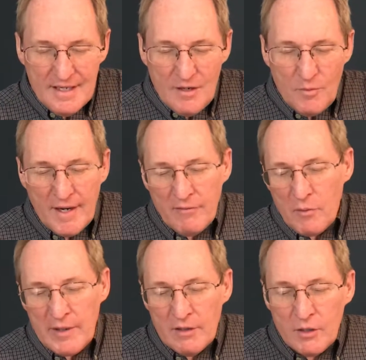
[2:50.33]

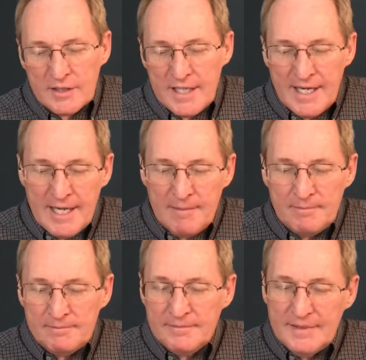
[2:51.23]
Whenever we look to
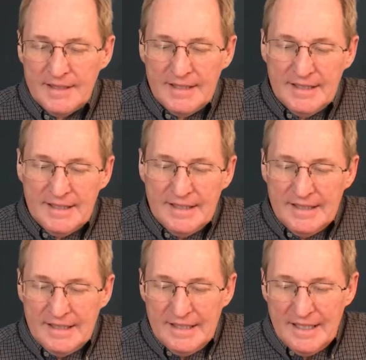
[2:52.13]
him
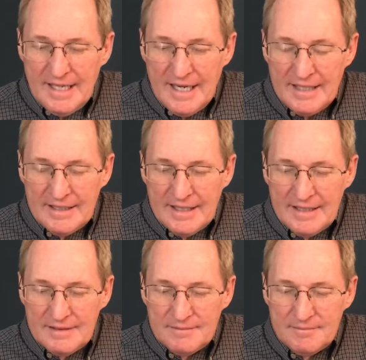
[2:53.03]

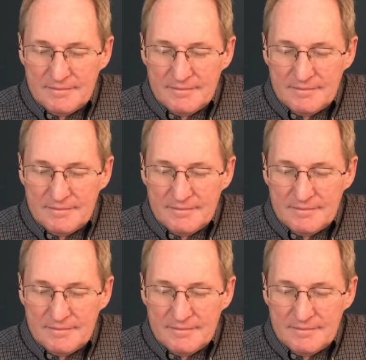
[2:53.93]
and